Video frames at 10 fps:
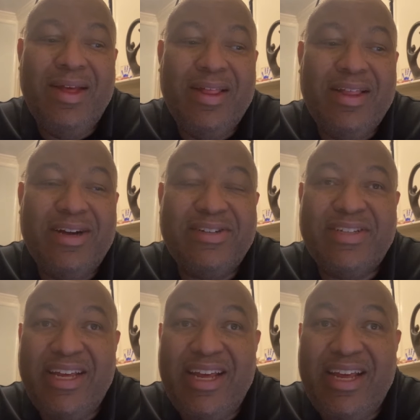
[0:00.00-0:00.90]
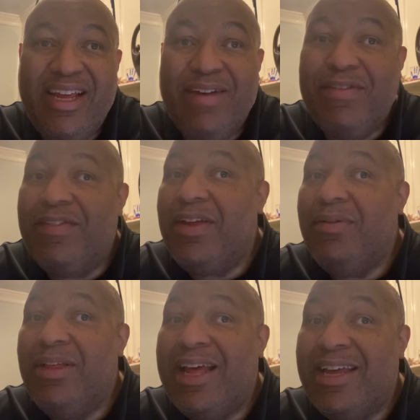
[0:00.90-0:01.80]
There's the gift of
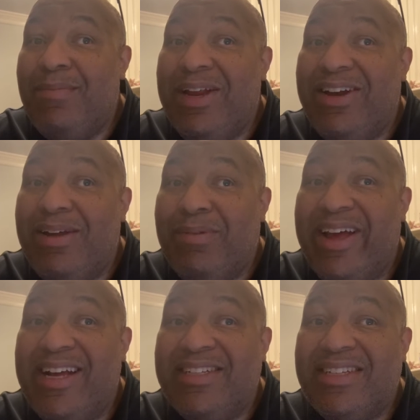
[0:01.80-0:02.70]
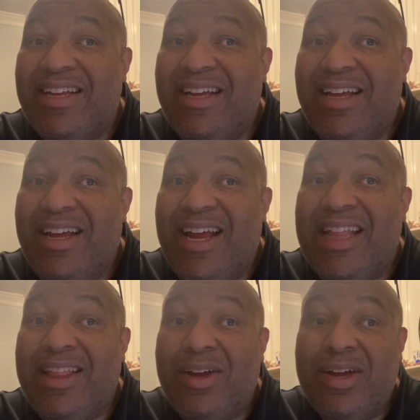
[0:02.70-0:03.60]
that community plays
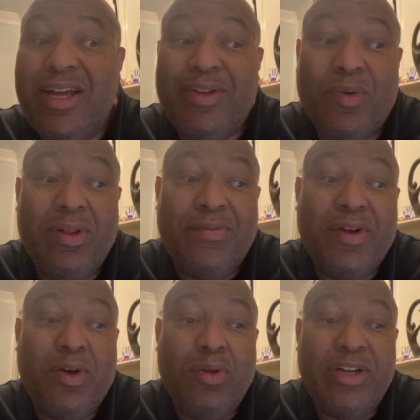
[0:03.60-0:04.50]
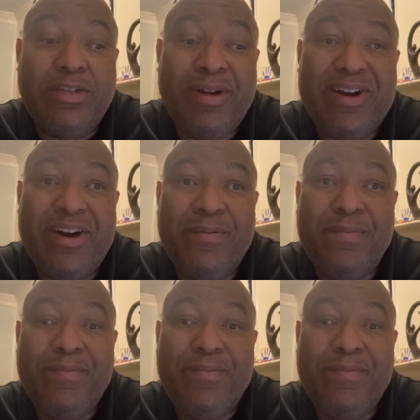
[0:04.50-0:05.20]
in the role of the Holy Spirit.